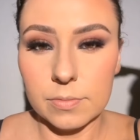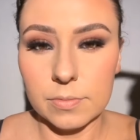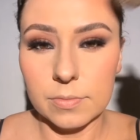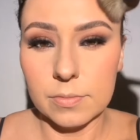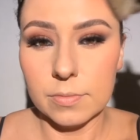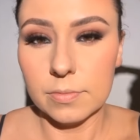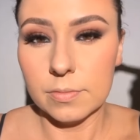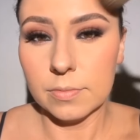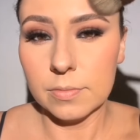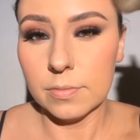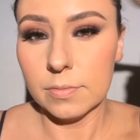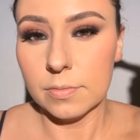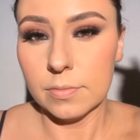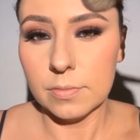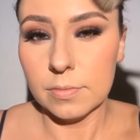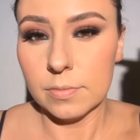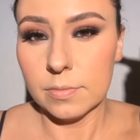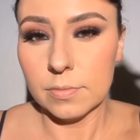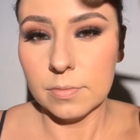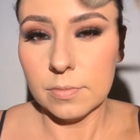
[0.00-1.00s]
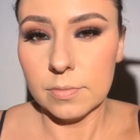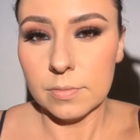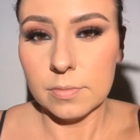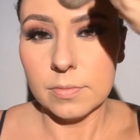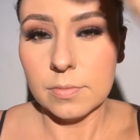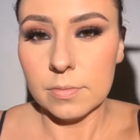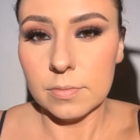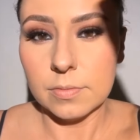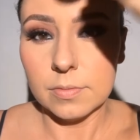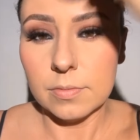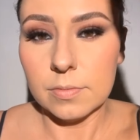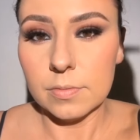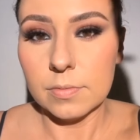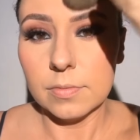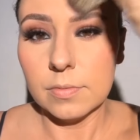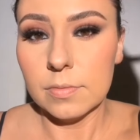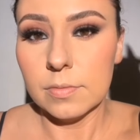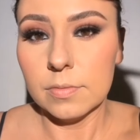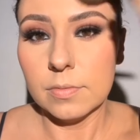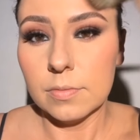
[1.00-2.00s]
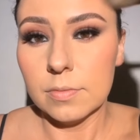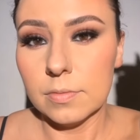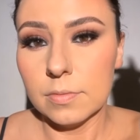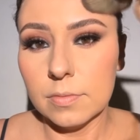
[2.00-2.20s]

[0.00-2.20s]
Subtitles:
Nobody speaks.